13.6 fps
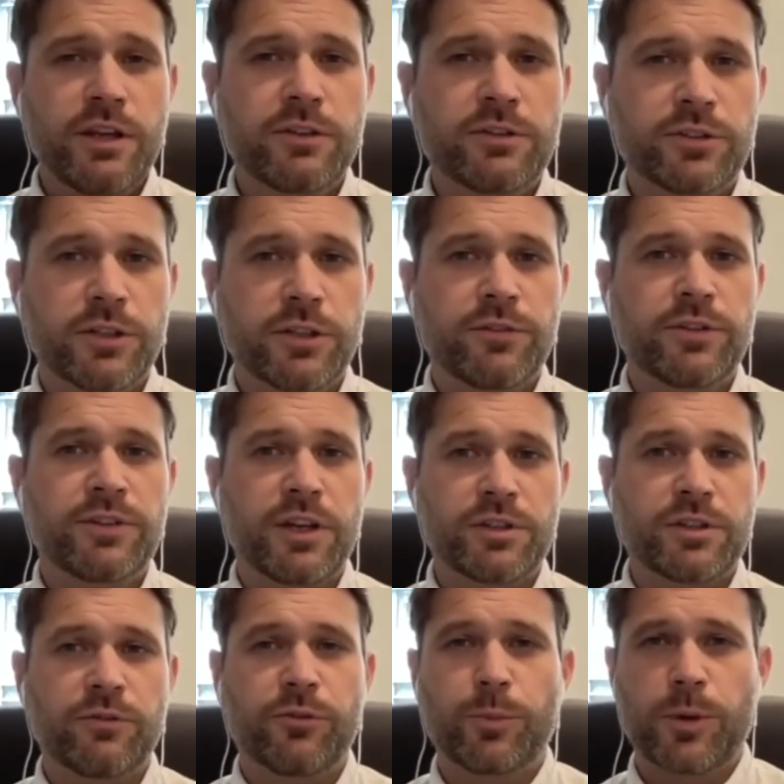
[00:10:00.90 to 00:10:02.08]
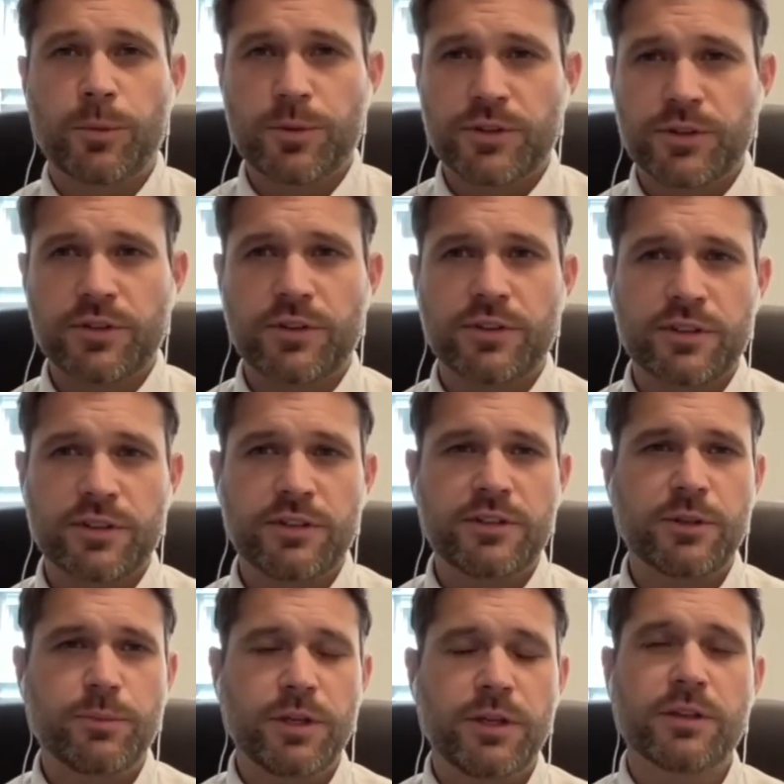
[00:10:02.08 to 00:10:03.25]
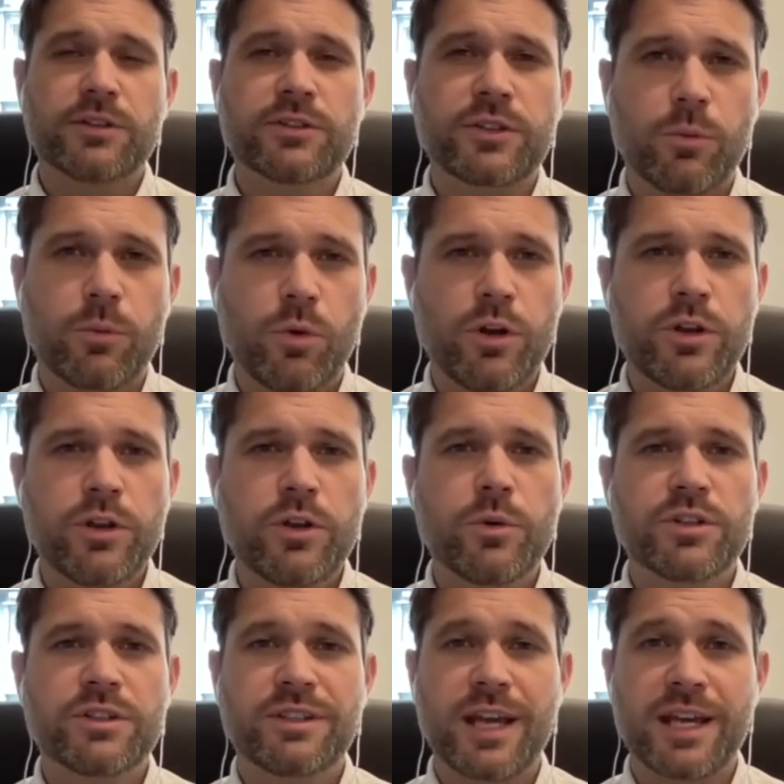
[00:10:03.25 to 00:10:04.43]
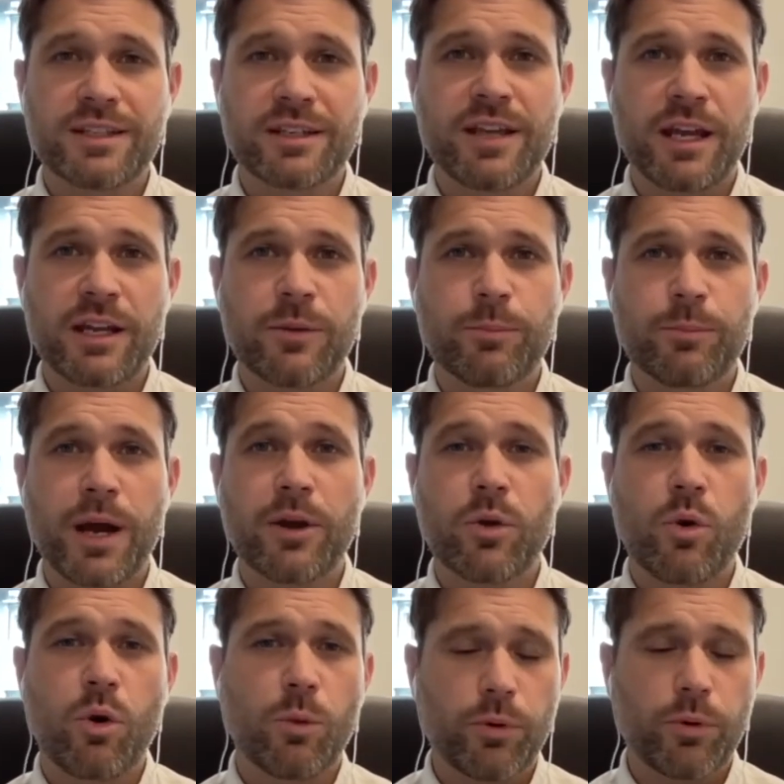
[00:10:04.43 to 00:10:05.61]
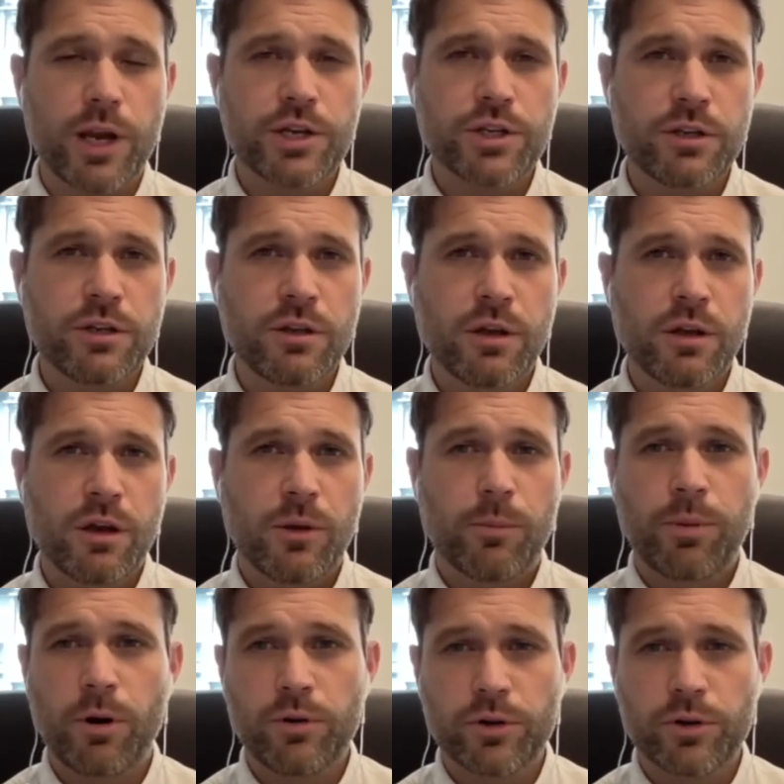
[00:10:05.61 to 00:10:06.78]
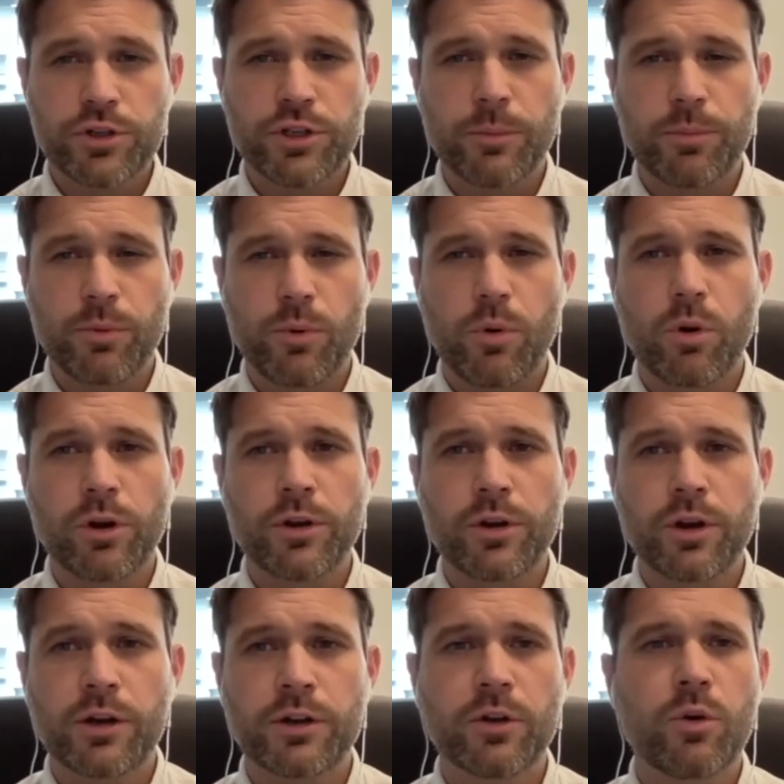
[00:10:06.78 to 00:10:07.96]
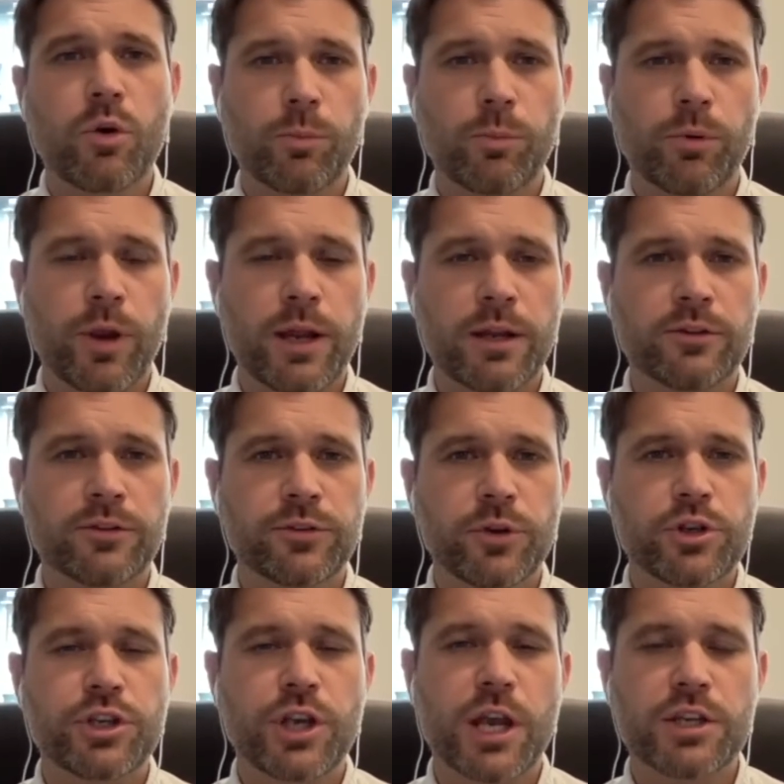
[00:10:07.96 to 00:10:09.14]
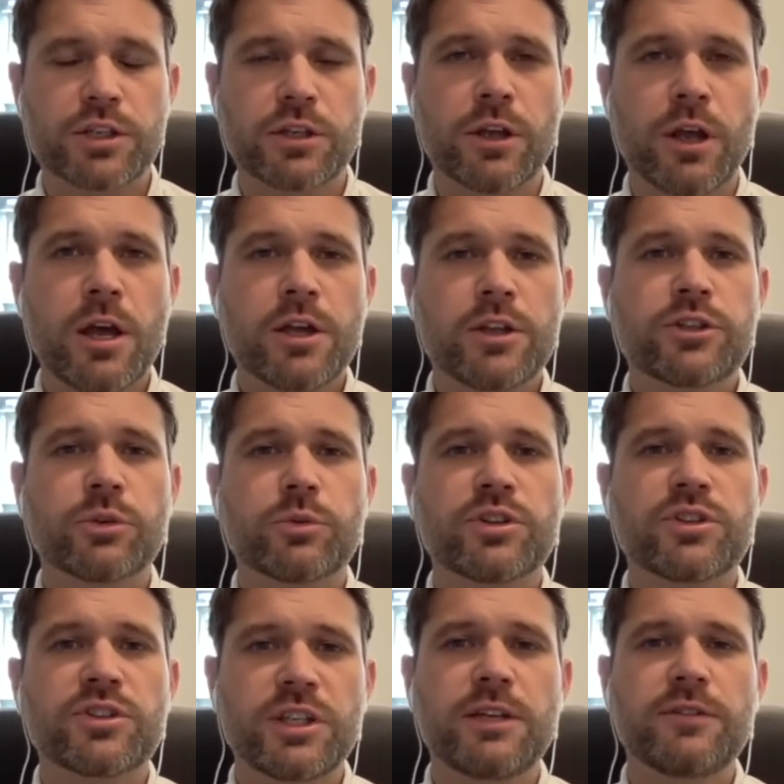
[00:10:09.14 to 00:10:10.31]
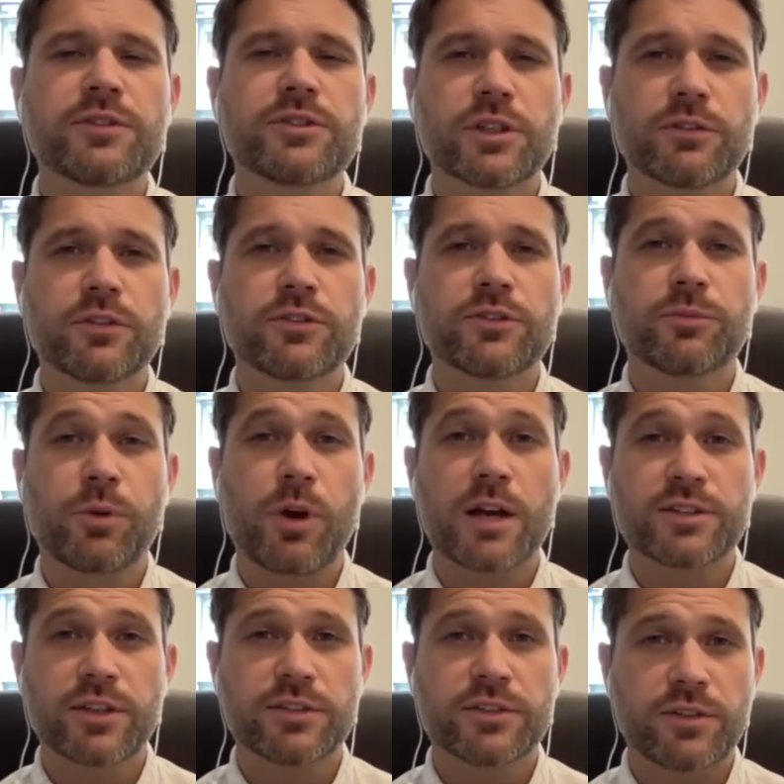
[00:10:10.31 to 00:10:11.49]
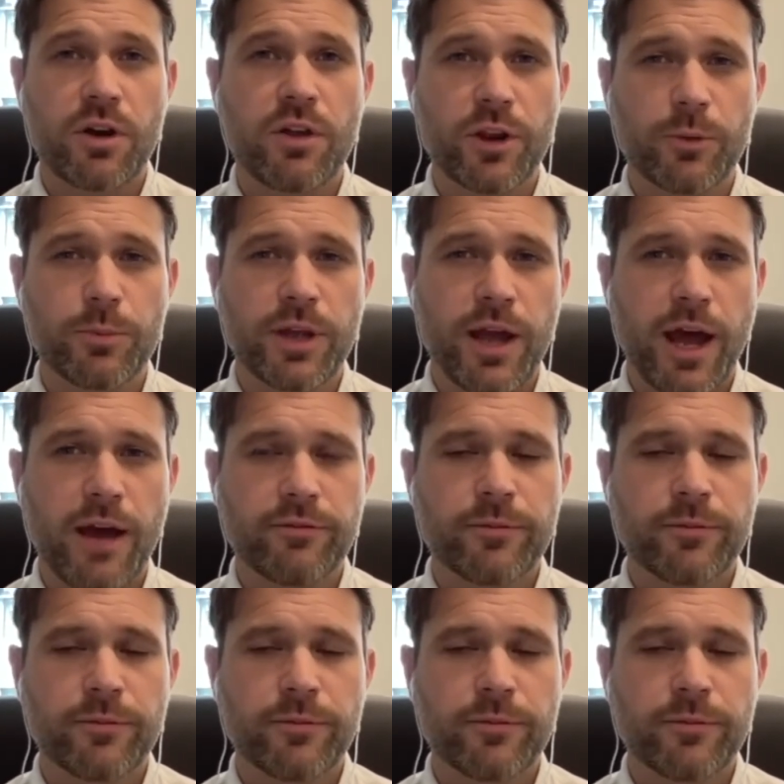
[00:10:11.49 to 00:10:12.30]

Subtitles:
service agent for purposes of the CCB is someone who is designated by a corporation a partnership, or an unincorporated association to receive service of process on their behalf.